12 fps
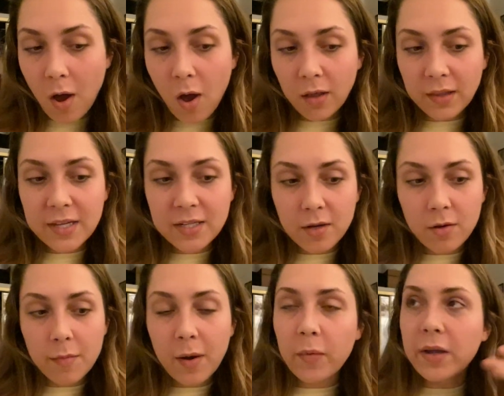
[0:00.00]
All I know
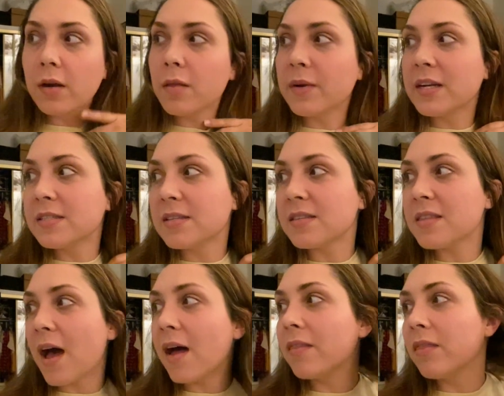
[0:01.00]
about We Are the Brennans is
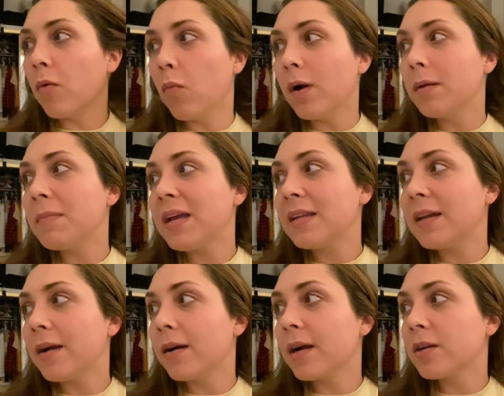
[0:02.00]
that the one main
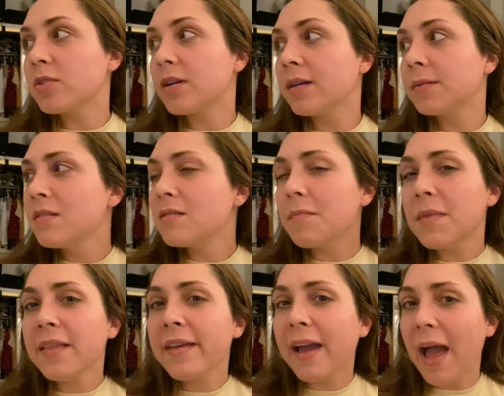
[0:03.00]
character,
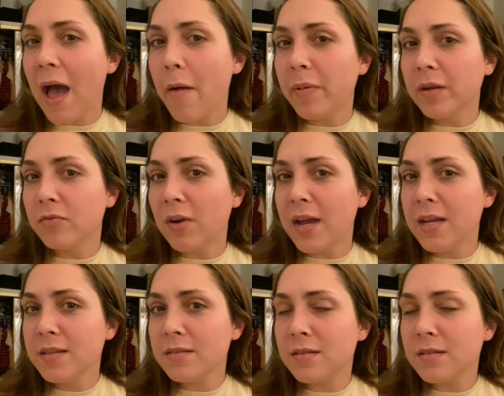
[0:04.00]
something like happened, right?